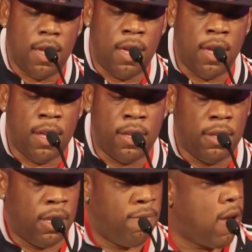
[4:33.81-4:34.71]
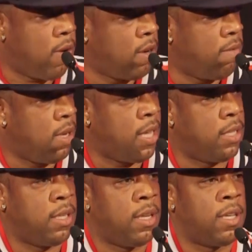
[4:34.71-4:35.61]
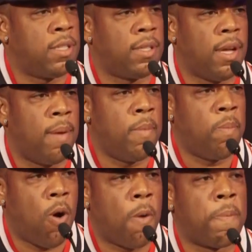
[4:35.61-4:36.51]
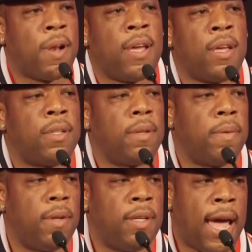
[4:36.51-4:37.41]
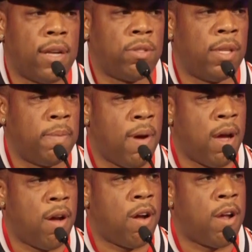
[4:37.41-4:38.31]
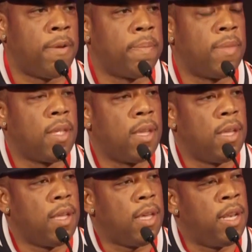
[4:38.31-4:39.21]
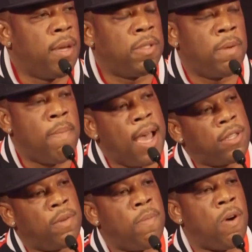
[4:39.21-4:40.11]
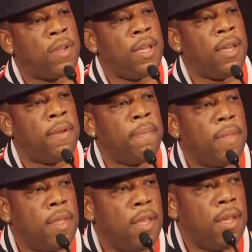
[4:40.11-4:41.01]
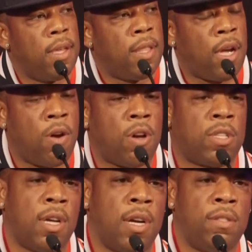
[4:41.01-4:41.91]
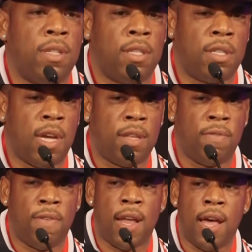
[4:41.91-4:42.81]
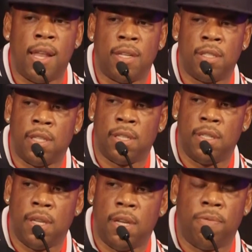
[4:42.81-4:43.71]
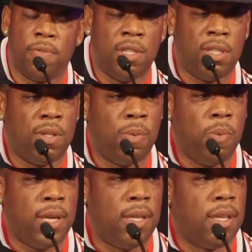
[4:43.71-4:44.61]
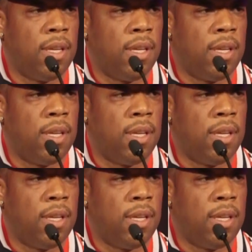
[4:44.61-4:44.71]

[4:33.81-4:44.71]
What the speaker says: and Lavelle could relate to this. I'm a ball player, naturally by heart. And it was a basketball camp that cost $175 to attend for just a week